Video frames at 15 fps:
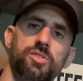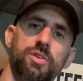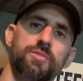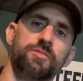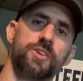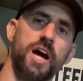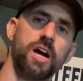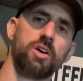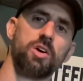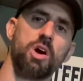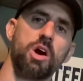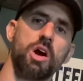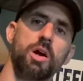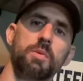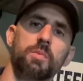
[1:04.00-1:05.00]

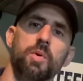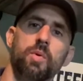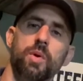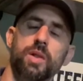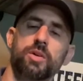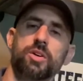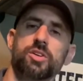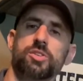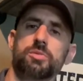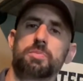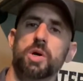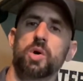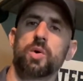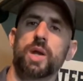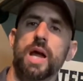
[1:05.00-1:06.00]
firearm, whether it's a
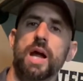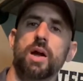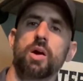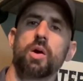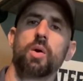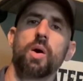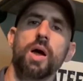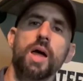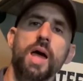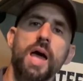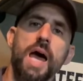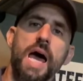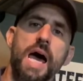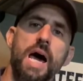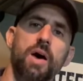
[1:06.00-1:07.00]
bow and arrow,
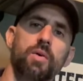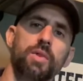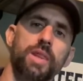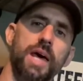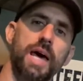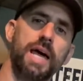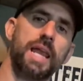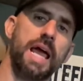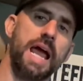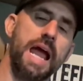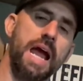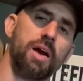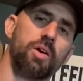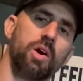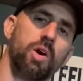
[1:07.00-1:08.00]
how that
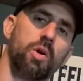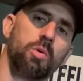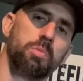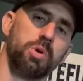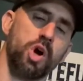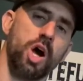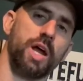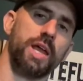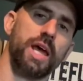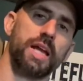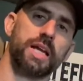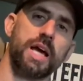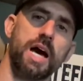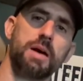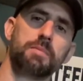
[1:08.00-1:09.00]
arrow broadhead
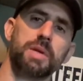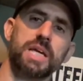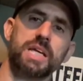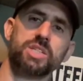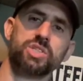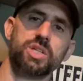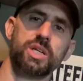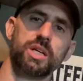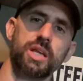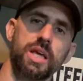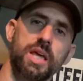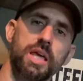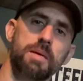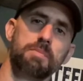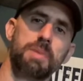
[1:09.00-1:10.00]
combination
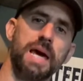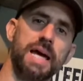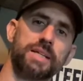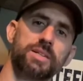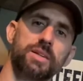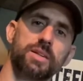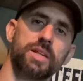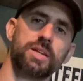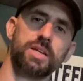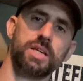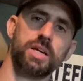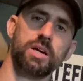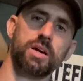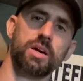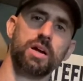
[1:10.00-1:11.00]
impacted the
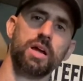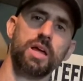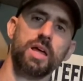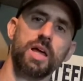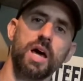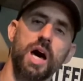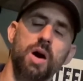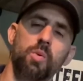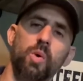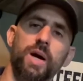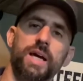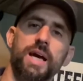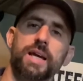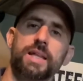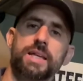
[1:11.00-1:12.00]
deer, what
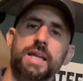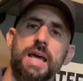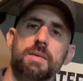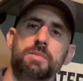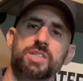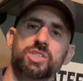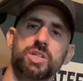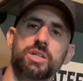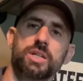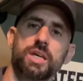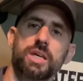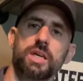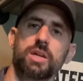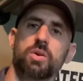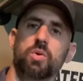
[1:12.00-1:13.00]
kind of damage it
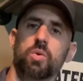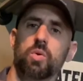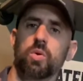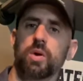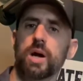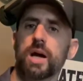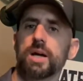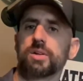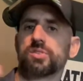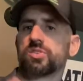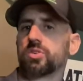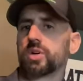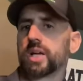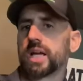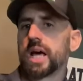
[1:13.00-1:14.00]
did, or a
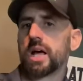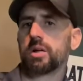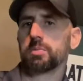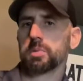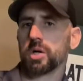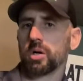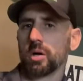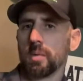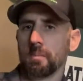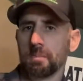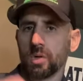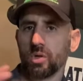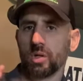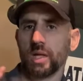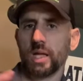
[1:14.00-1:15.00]
certain caliber
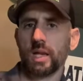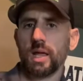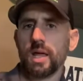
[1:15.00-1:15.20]
bullet,